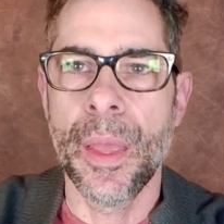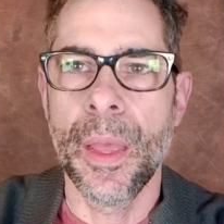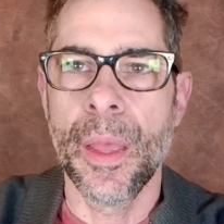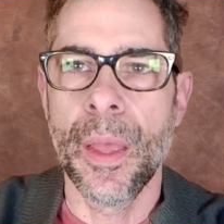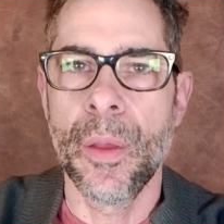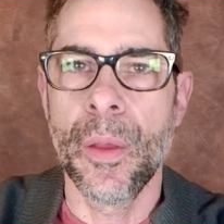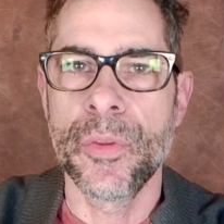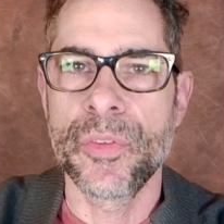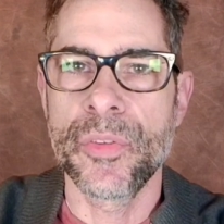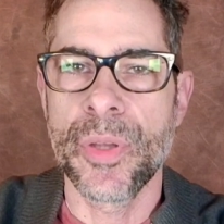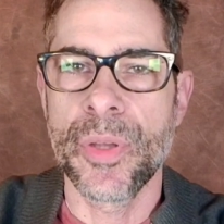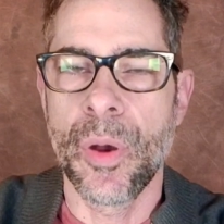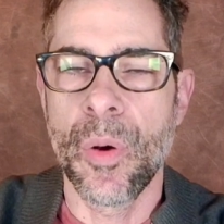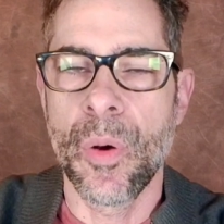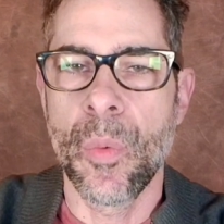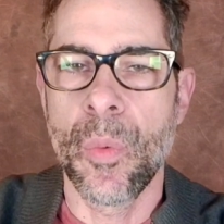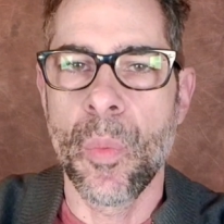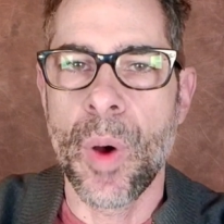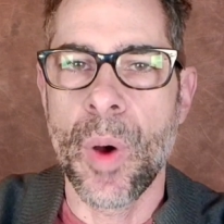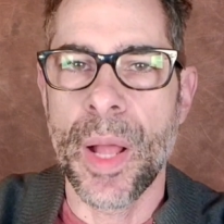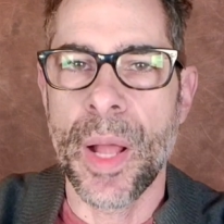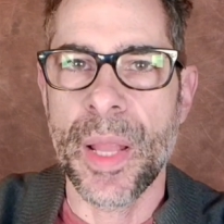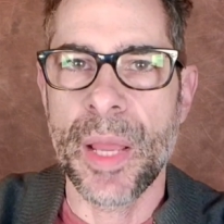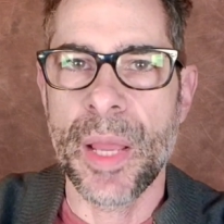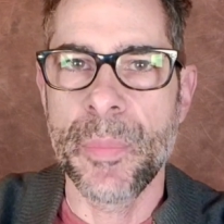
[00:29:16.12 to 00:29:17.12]
So
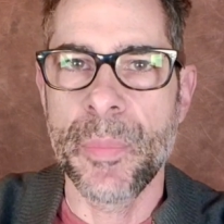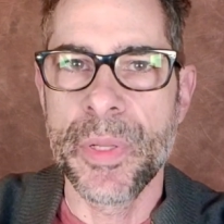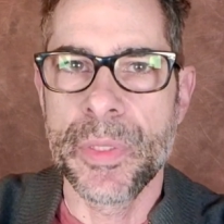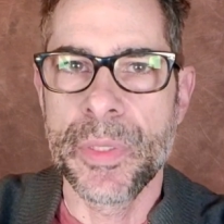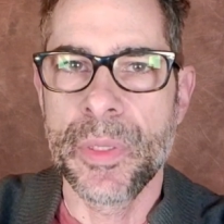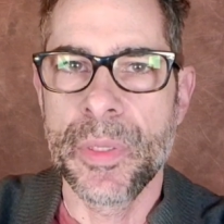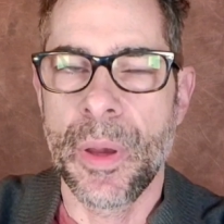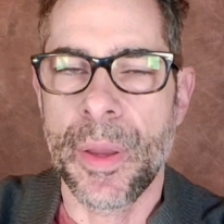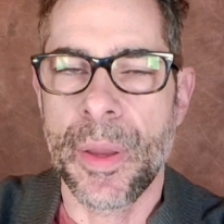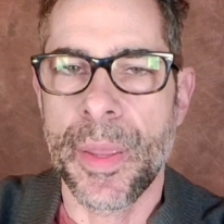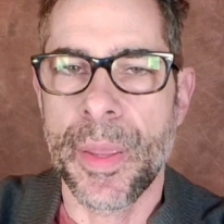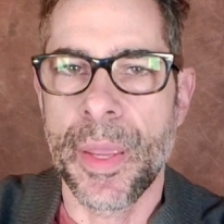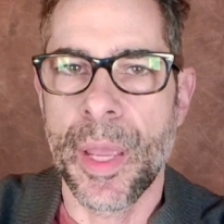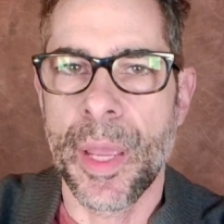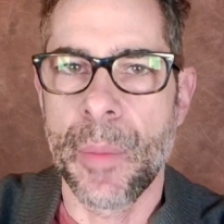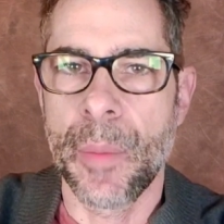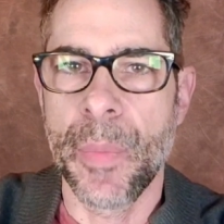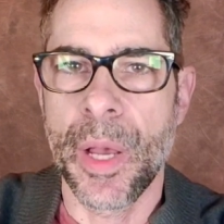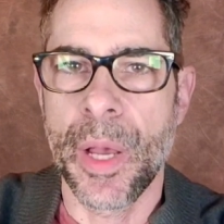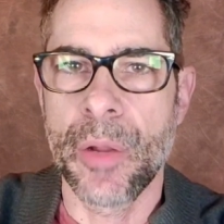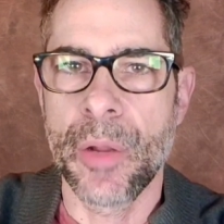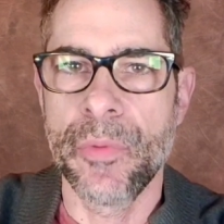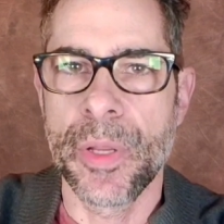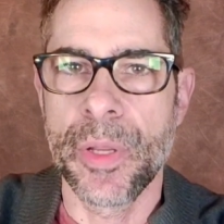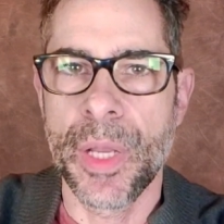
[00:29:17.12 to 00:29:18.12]
while I've been talking
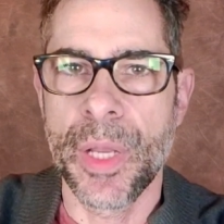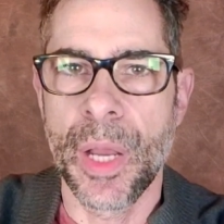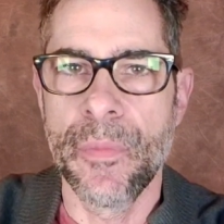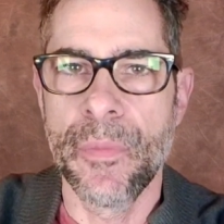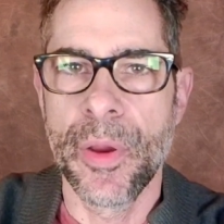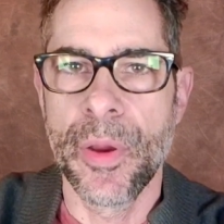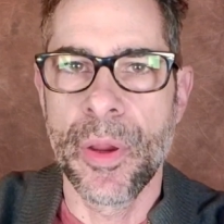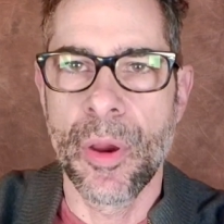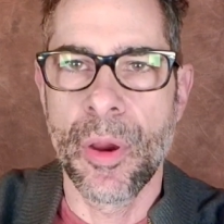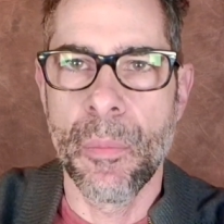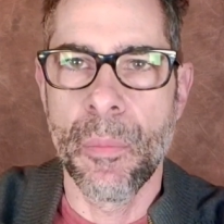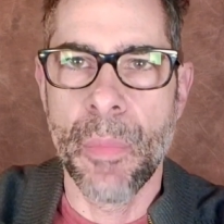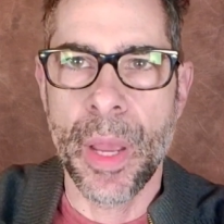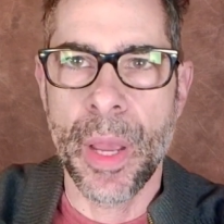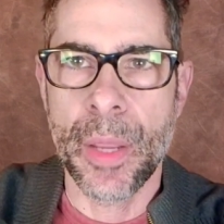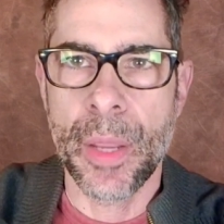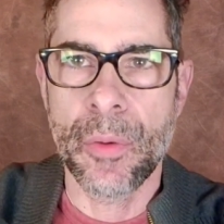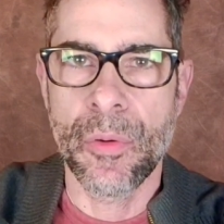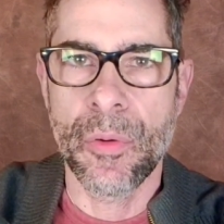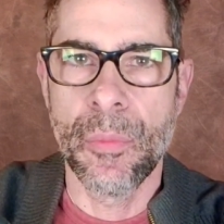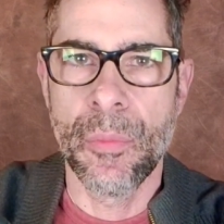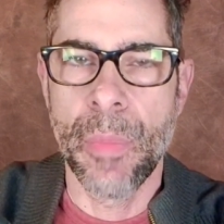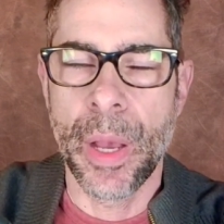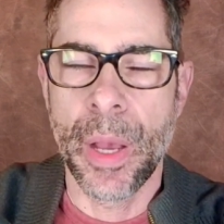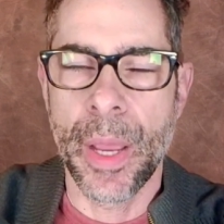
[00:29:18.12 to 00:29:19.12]
about recovering your
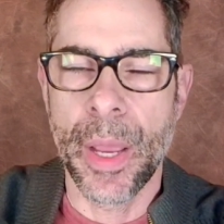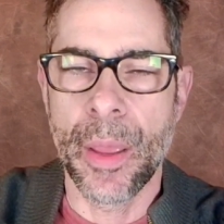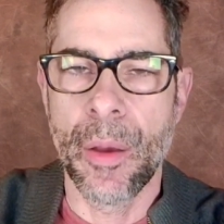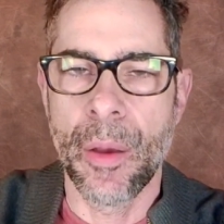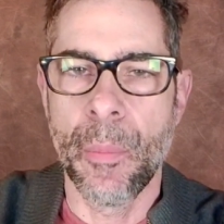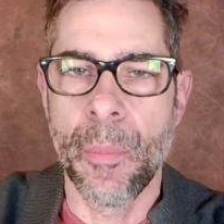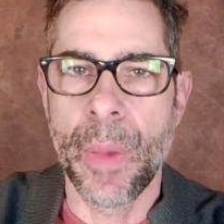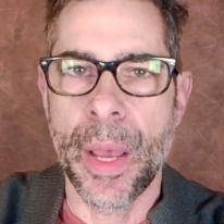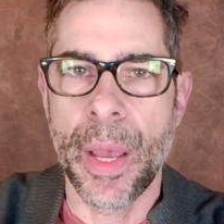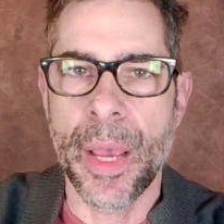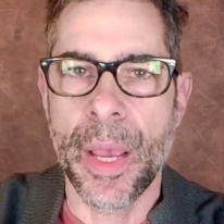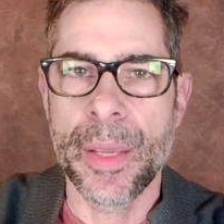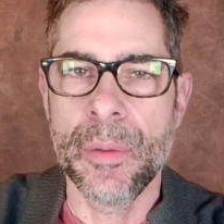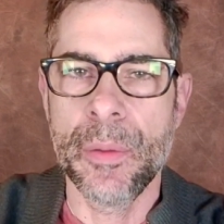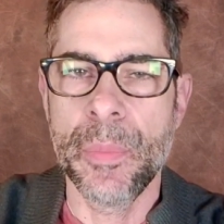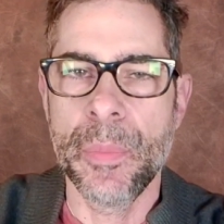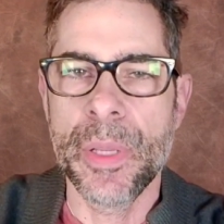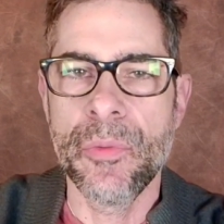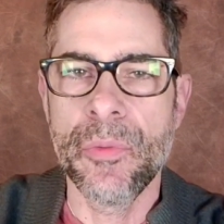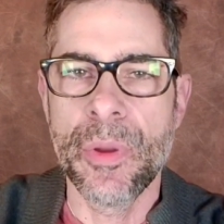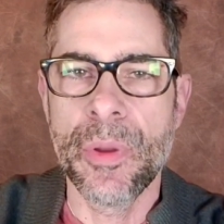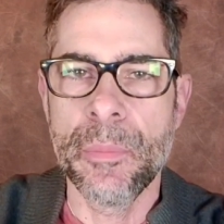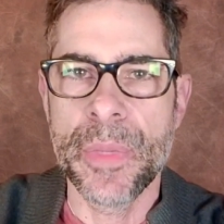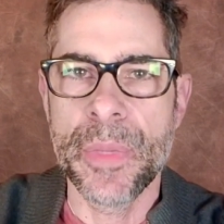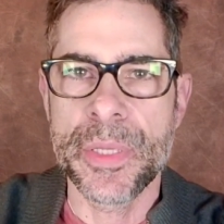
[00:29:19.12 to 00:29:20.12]
microbiome, I'd be
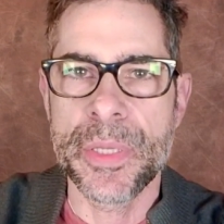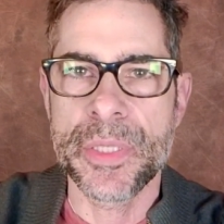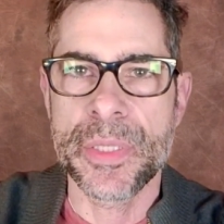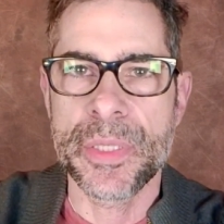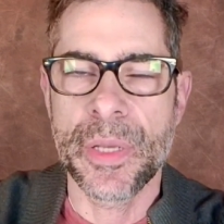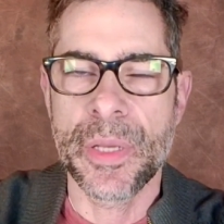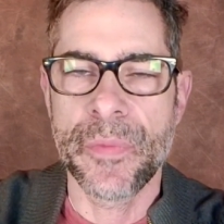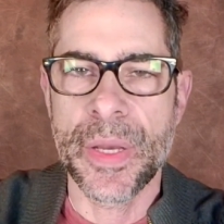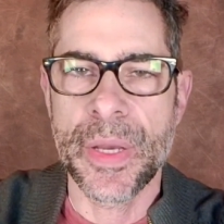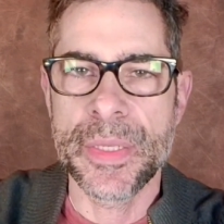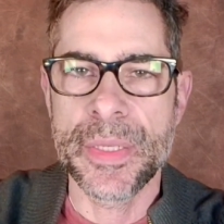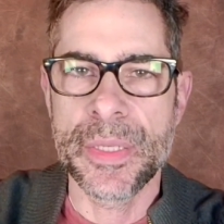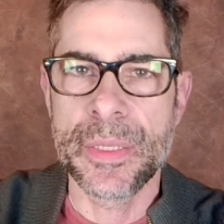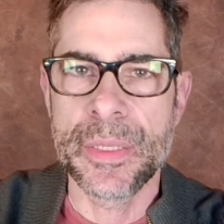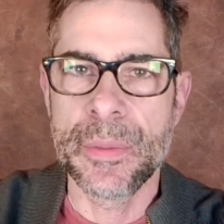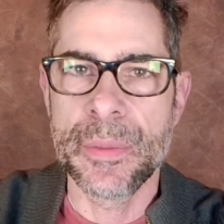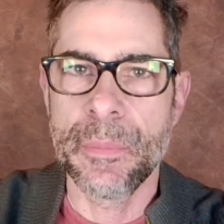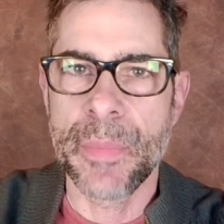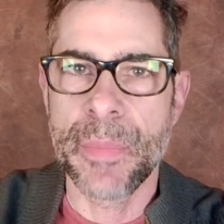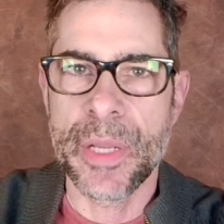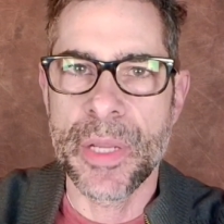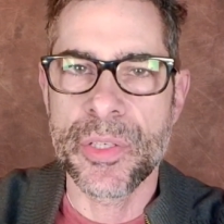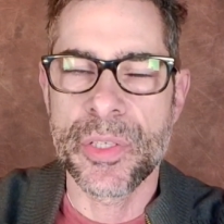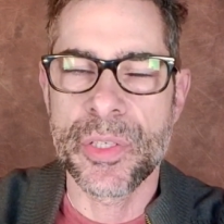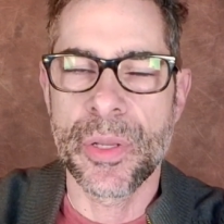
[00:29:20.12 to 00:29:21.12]
remiss if I didn't
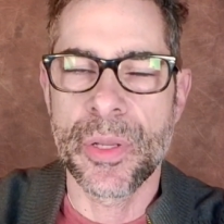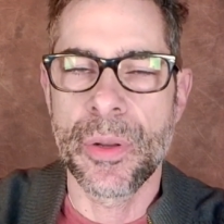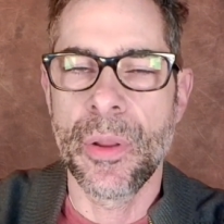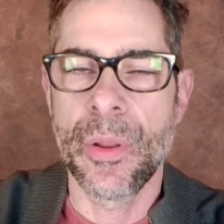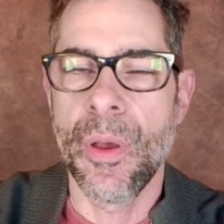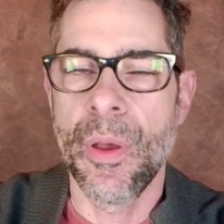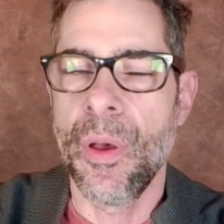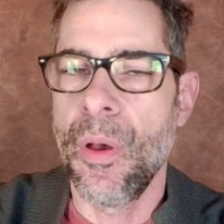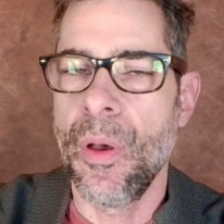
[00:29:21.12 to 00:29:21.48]
mention